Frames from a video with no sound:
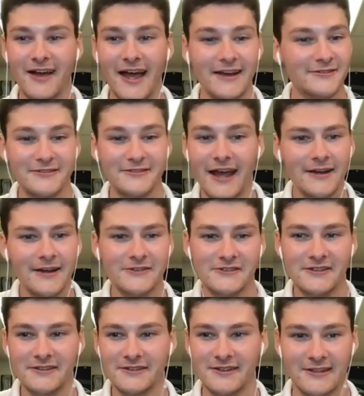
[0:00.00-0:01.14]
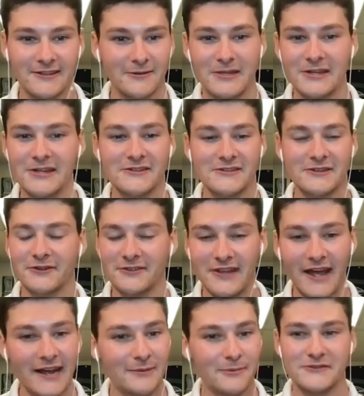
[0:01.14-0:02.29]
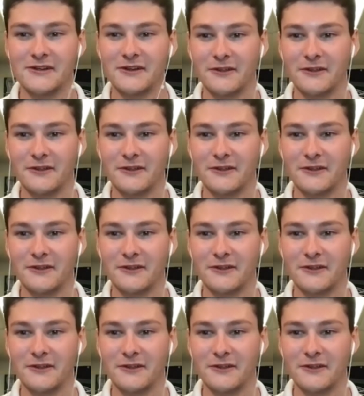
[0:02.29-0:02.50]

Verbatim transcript: I had to sit in the media center 90%